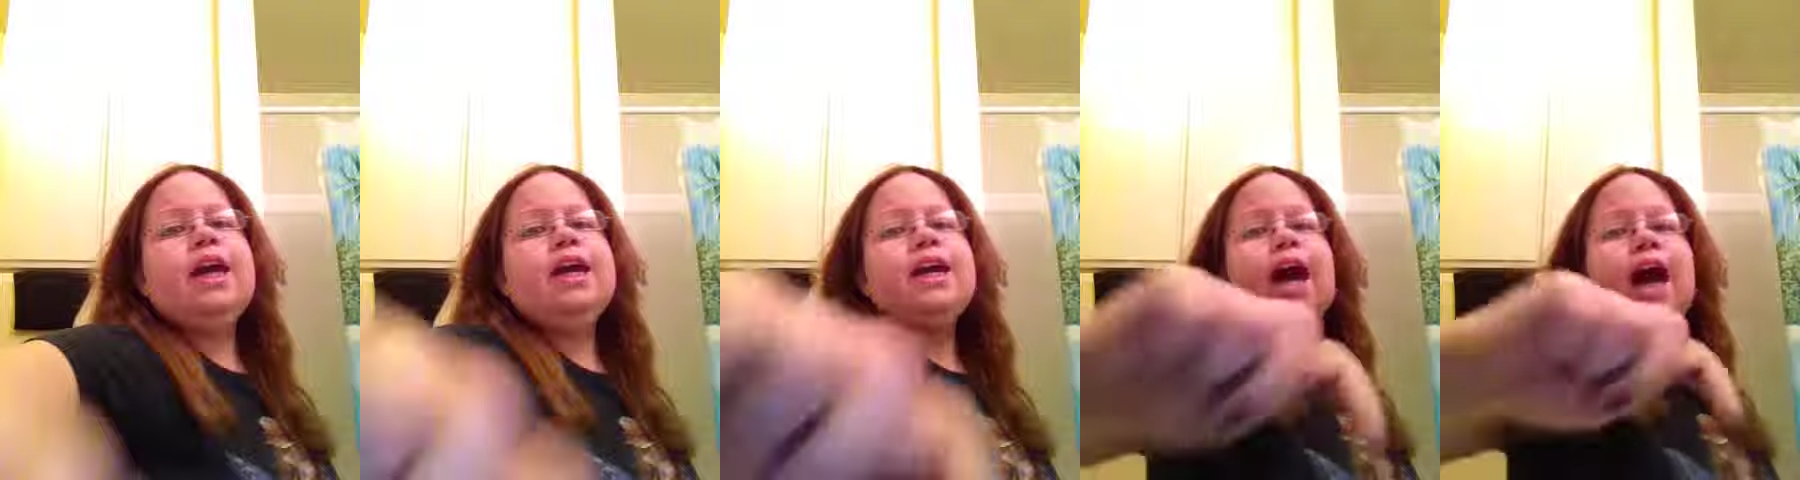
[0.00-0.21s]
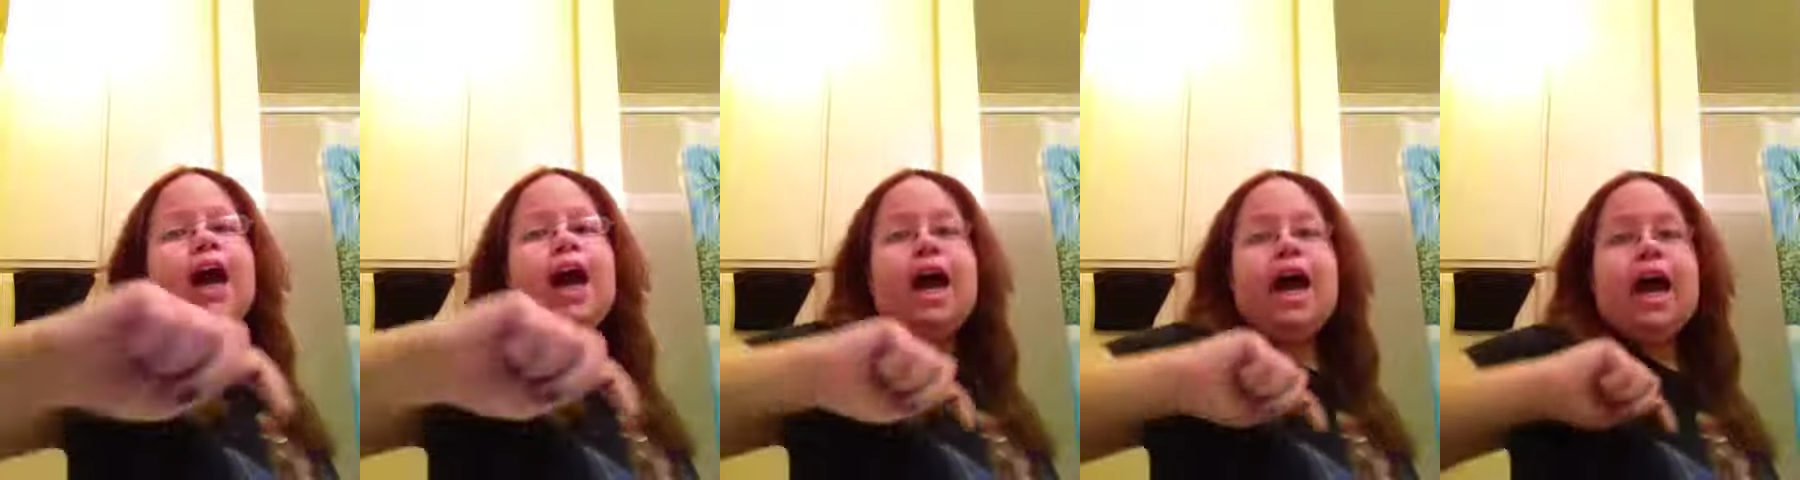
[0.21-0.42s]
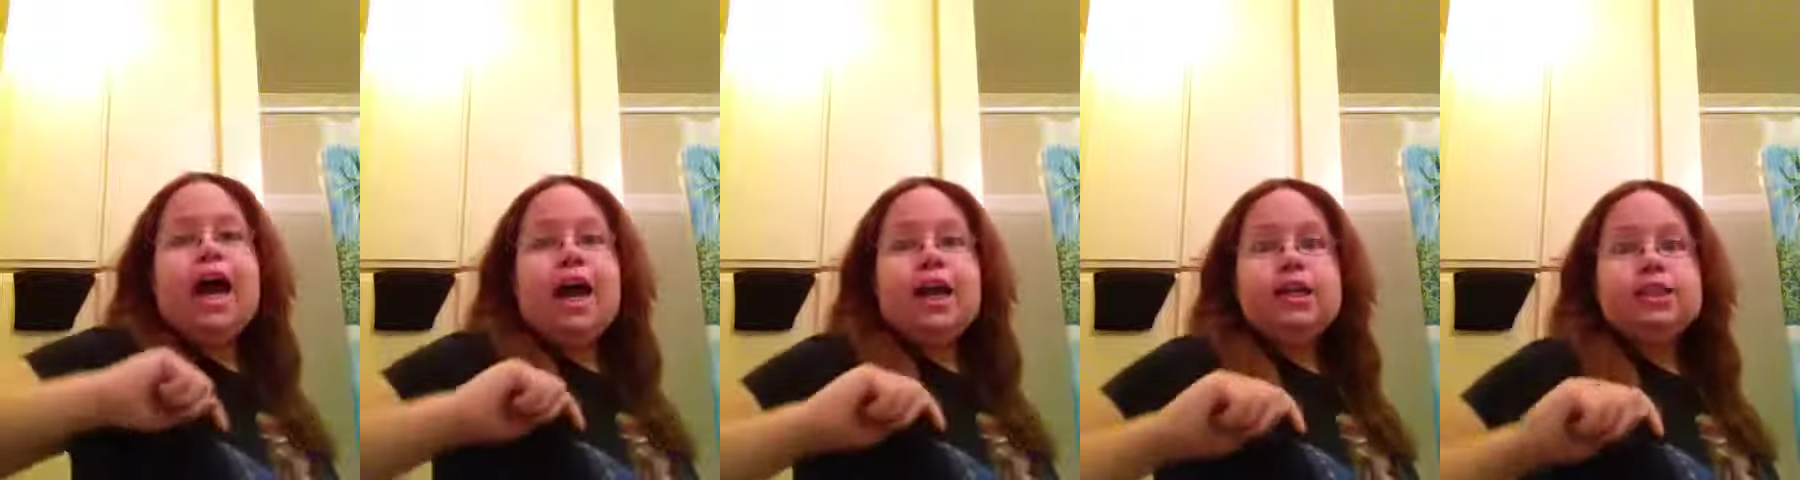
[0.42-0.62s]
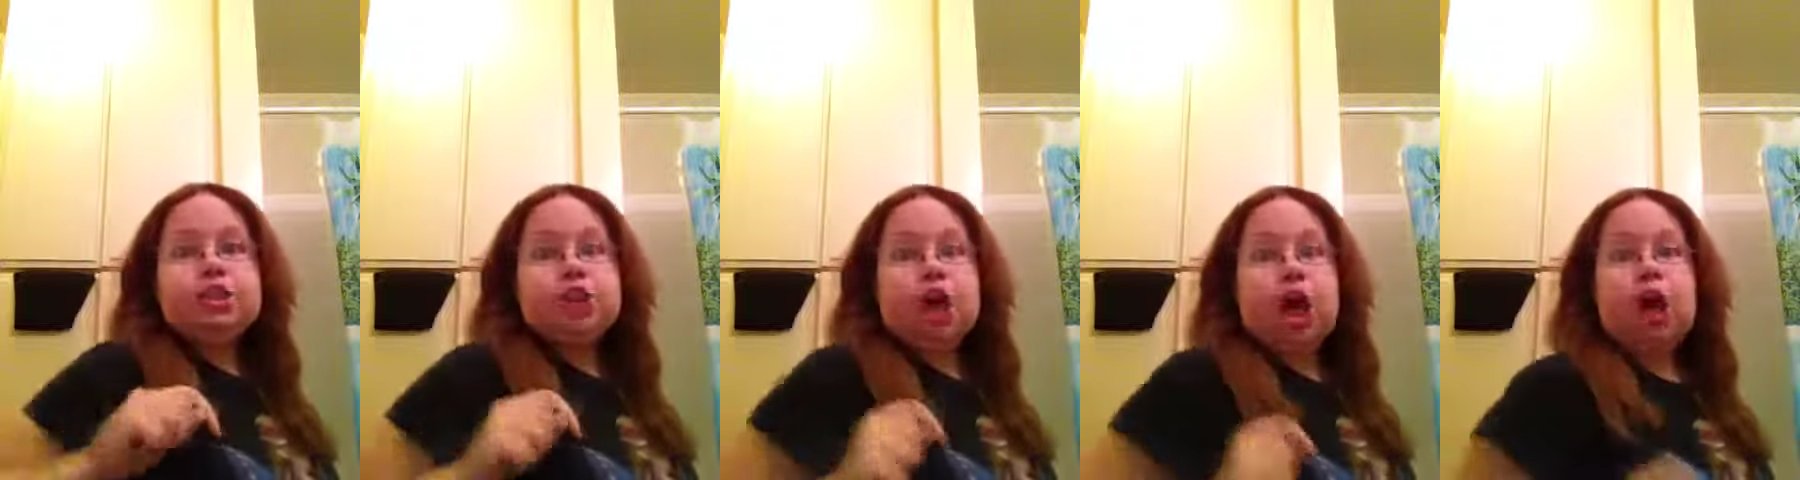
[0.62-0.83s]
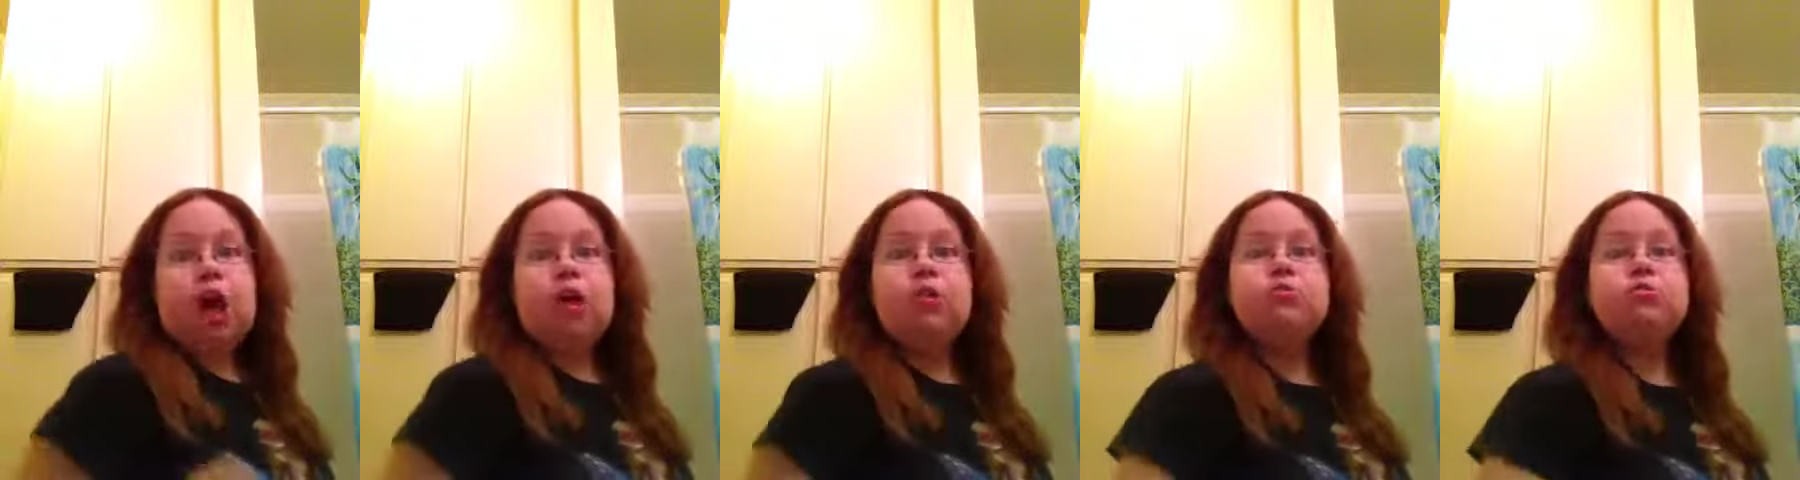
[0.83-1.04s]
Hey guys,
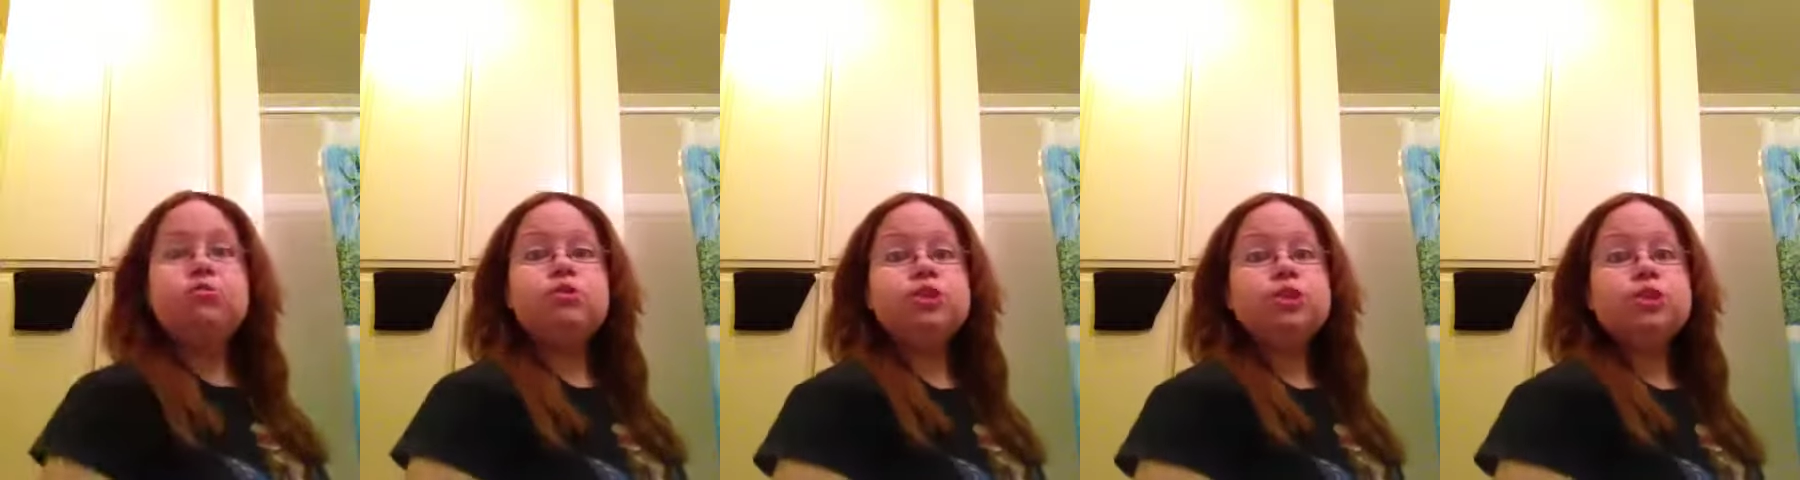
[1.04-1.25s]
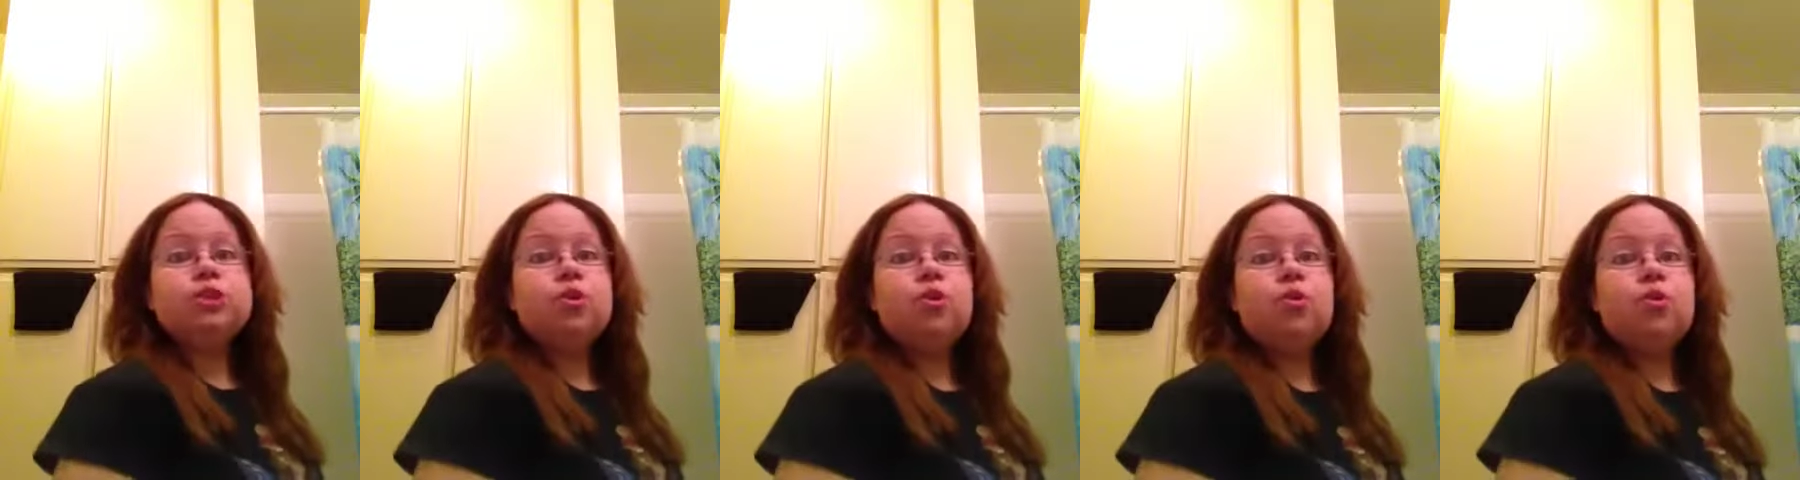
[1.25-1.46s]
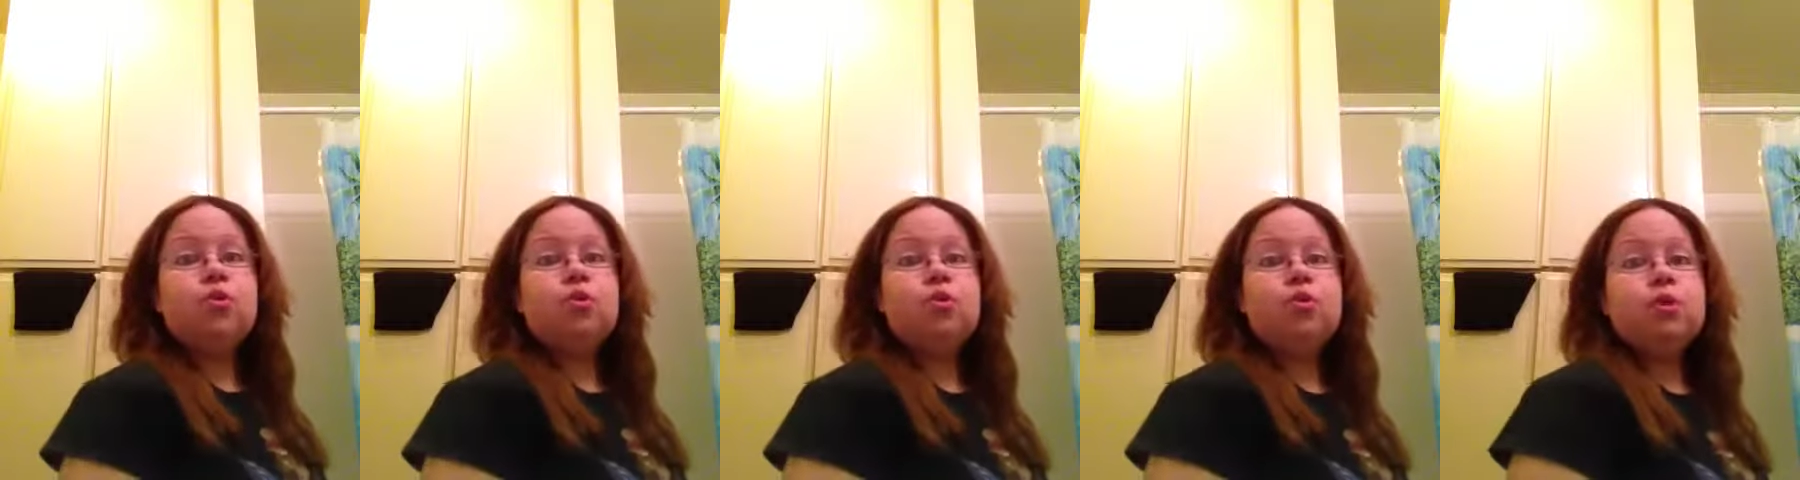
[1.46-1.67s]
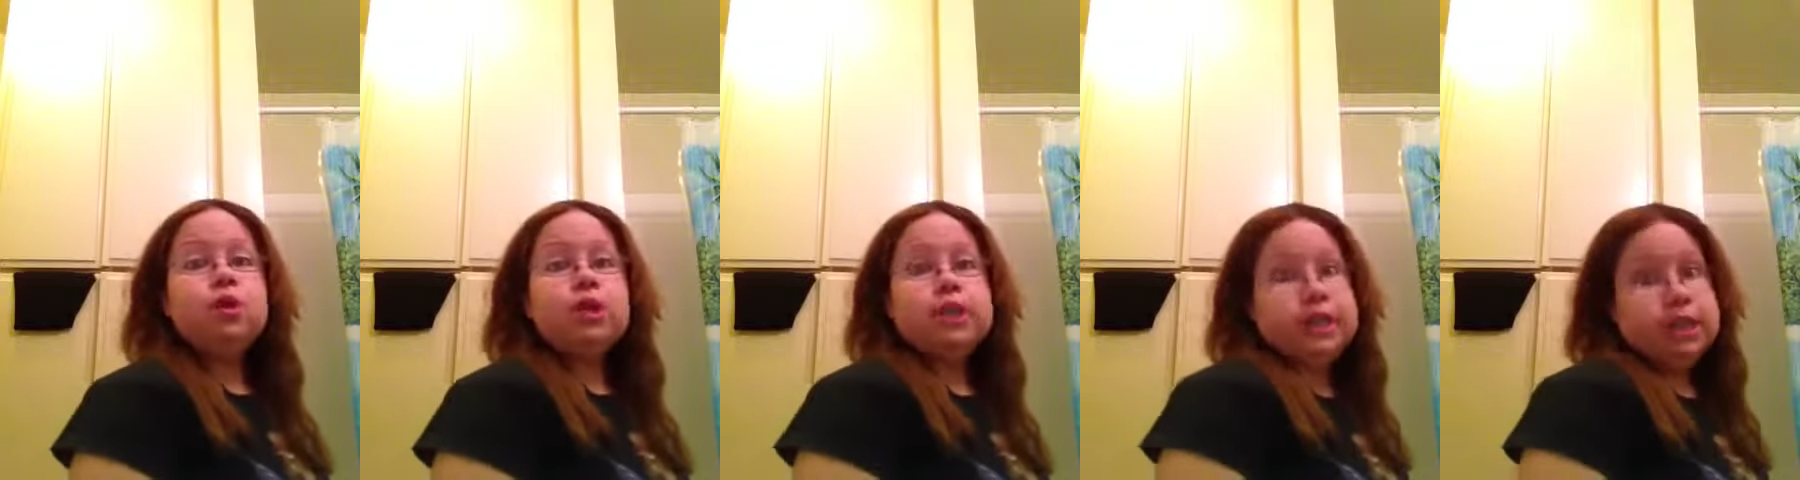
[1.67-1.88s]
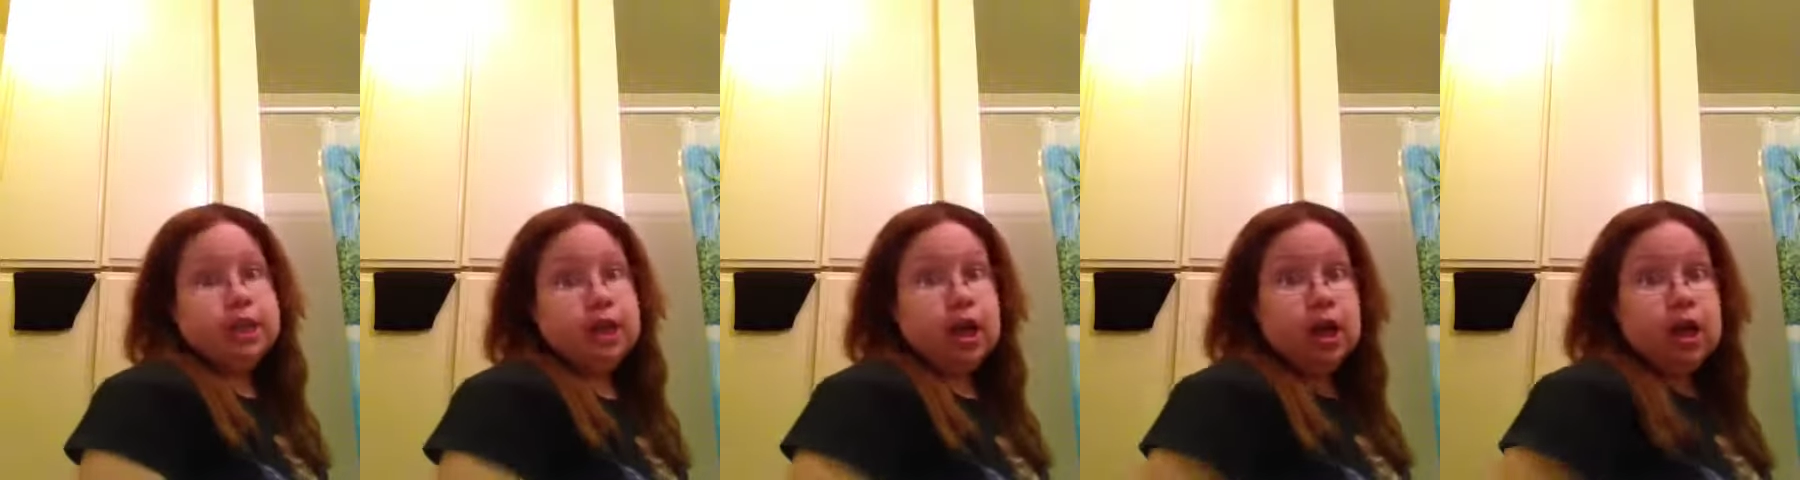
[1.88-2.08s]
how's it
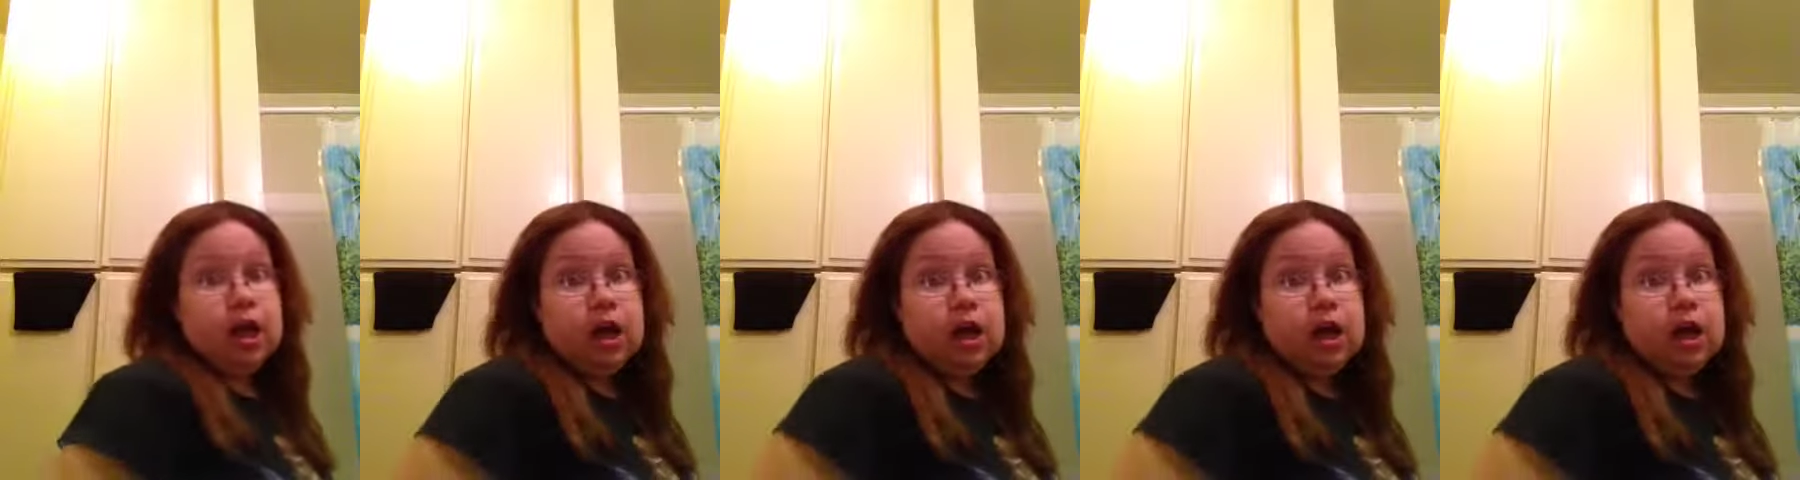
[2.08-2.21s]
going and